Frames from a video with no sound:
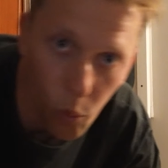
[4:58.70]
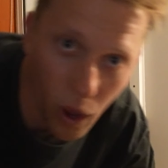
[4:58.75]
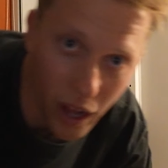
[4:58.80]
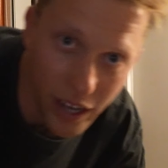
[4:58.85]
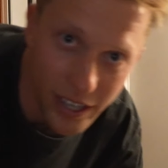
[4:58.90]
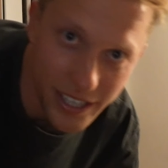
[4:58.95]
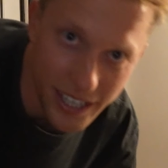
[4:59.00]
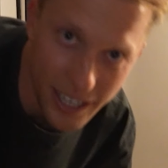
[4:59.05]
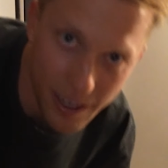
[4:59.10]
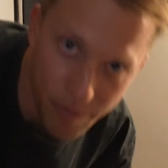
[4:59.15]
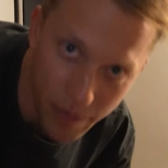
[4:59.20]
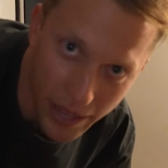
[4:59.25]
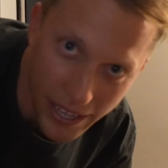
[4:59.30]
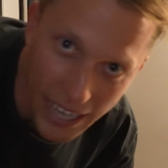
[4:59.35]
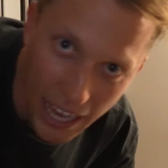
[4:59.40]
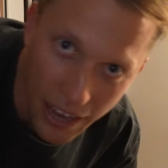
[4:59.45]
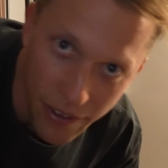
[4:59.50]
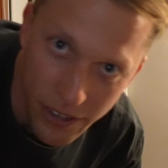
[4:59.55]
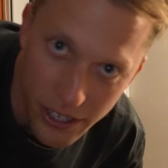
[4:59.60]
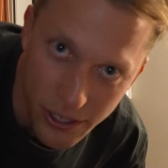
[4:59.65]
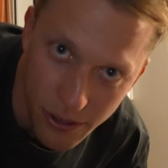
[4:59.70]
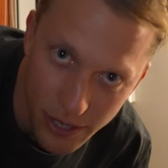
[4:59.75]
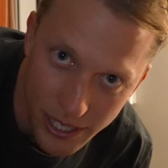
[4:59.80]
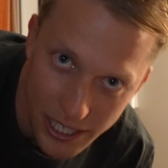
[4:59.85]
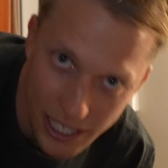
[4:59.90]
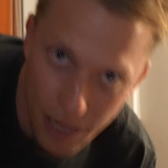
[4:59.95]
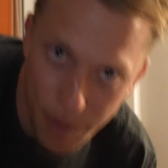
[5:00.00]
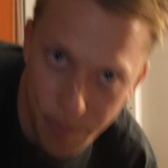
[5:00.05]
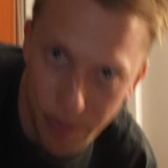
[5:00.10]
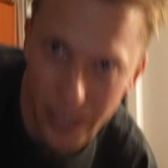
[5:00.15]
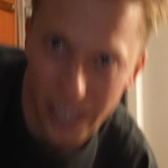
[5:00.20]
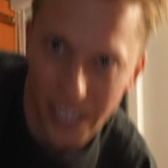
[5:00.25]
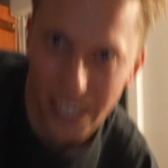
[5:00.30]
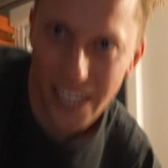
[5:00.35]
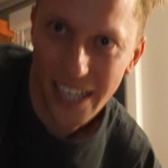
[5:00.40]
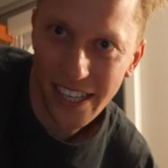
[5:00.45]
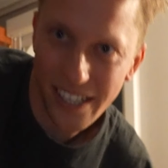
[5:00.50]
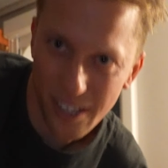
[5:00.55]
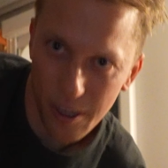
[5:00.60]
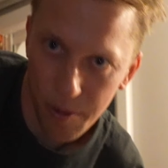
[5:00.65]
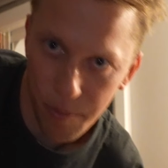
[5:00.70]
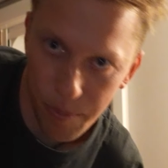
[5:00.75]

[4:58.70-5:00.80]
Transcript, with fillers: One tip they gave us for sleeping is to